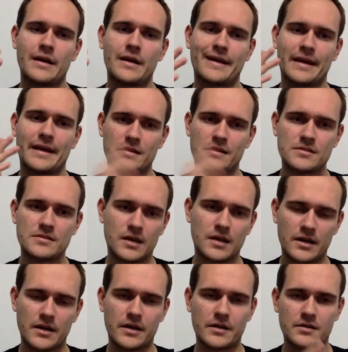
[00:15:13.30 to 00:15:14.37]

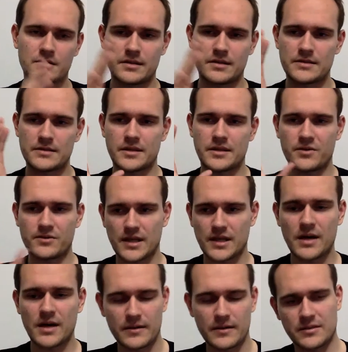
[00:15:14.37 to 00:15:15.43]
inside, let's say, your
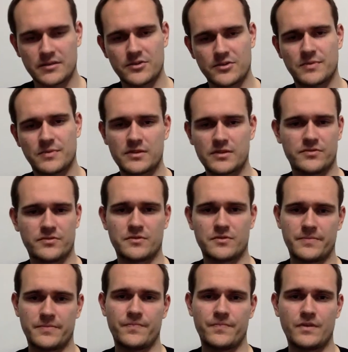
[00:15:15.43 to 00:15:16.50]
tablet and your
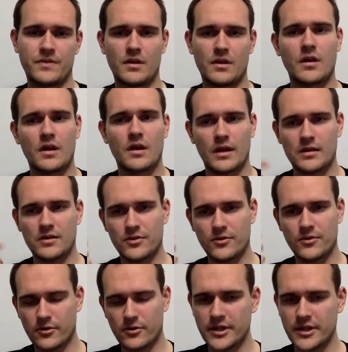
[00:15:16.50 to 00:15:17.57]
smartphone, and
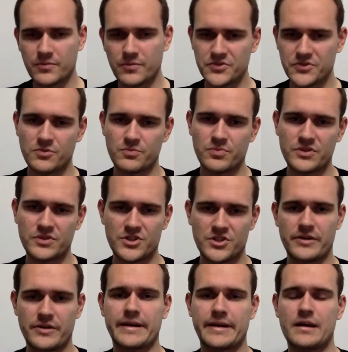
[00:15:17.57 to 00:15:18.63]
you log in with your
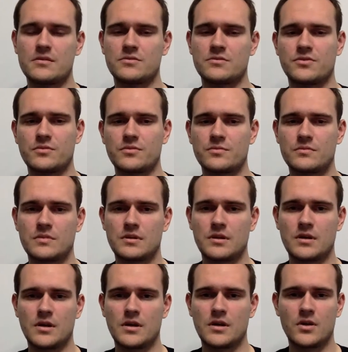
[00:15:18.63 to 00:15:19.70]
Prestigio account
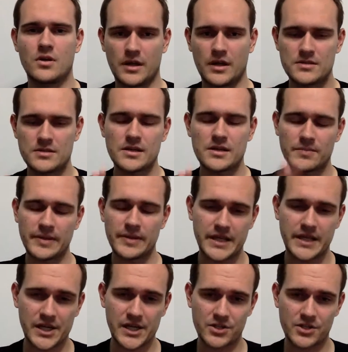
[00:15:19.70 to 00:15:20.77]
inside the
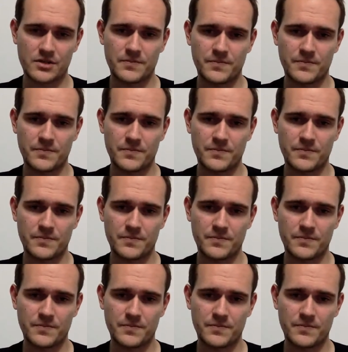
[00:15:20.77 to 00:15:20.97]
application,